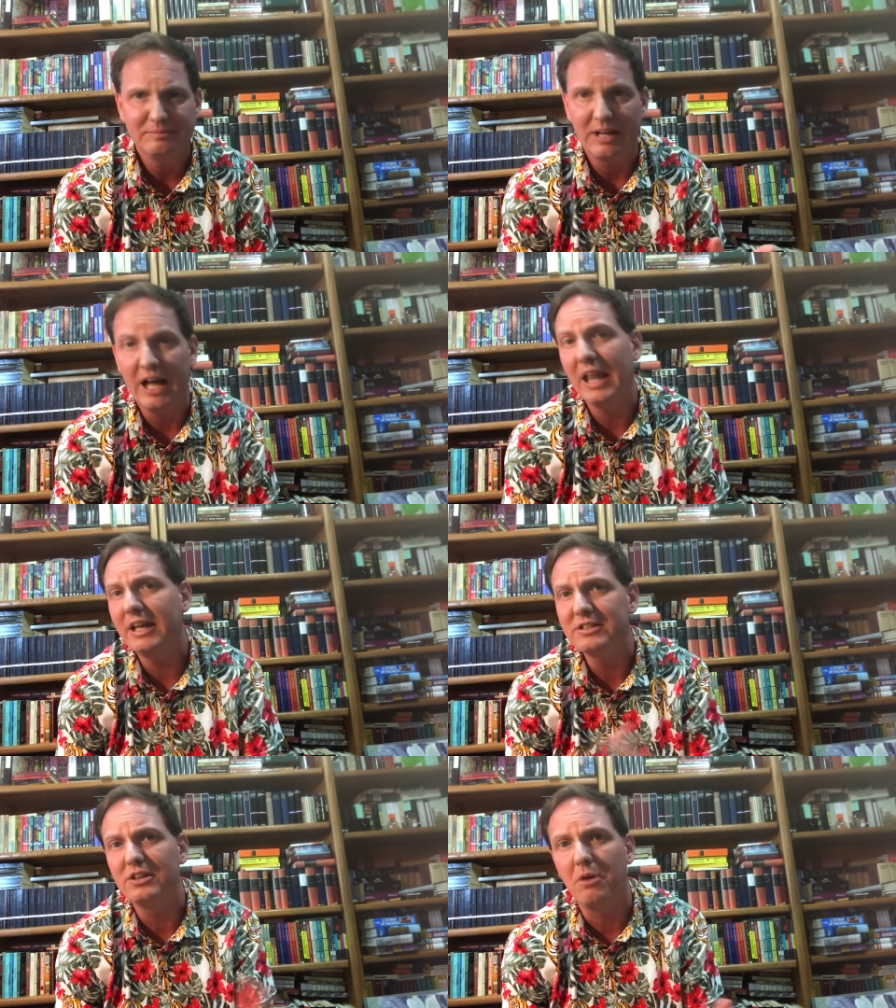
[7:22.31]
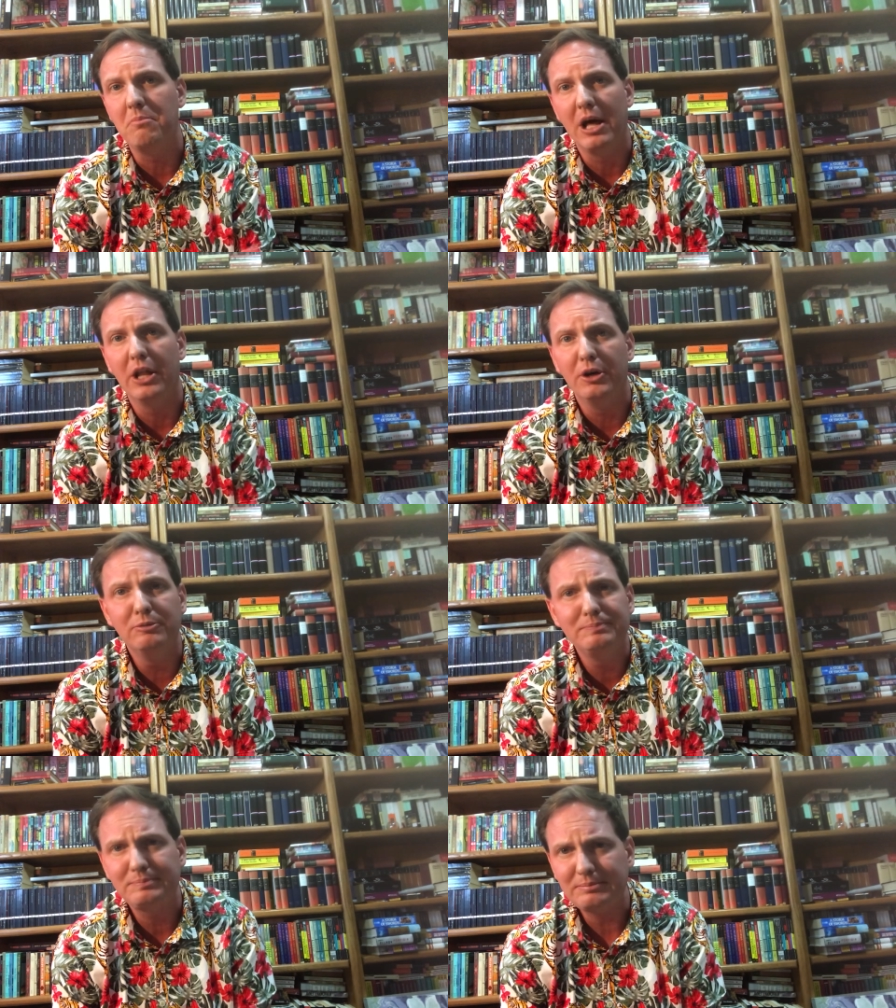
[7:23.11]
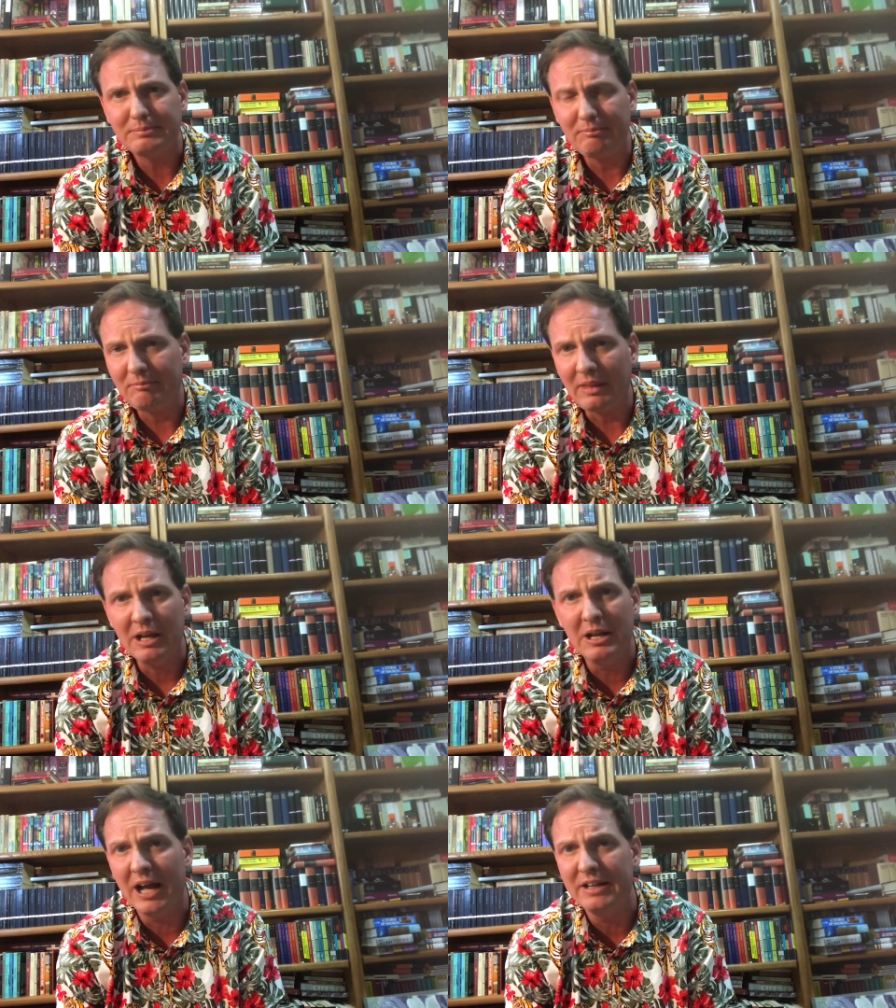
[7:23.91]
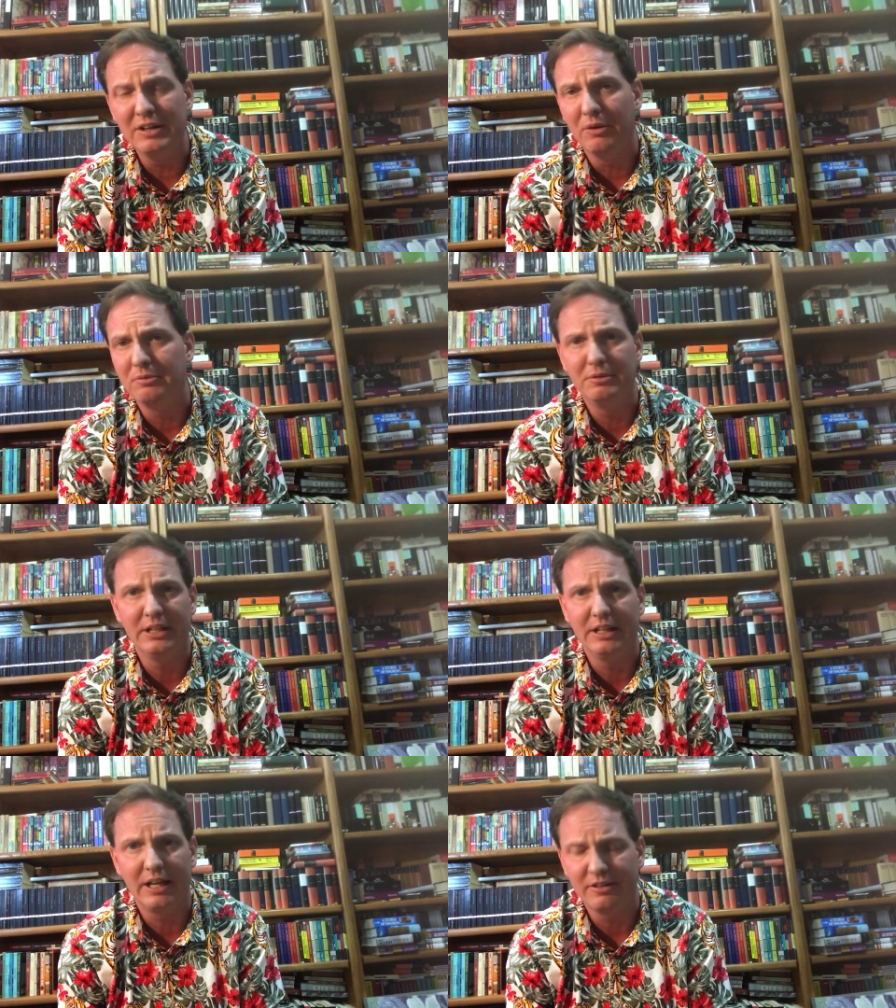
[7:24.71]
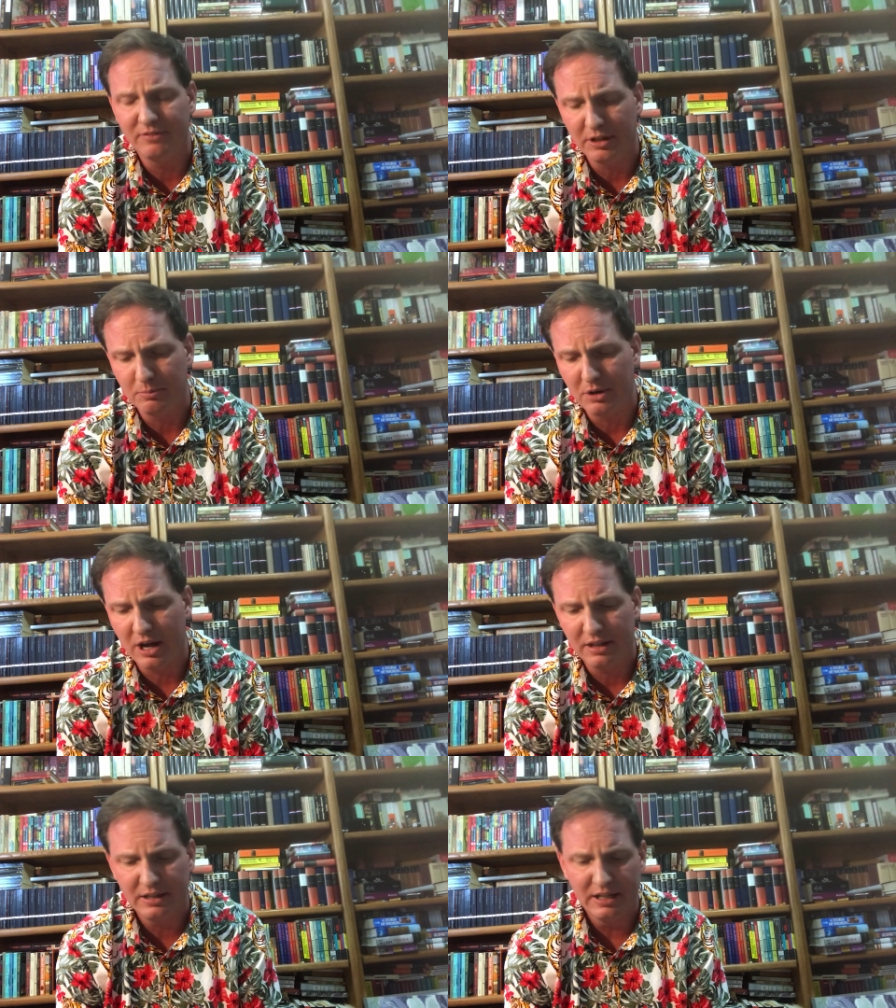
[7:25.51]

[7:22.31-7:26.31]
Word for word: I like Saul Bellow, and I don't really like Philip Roth.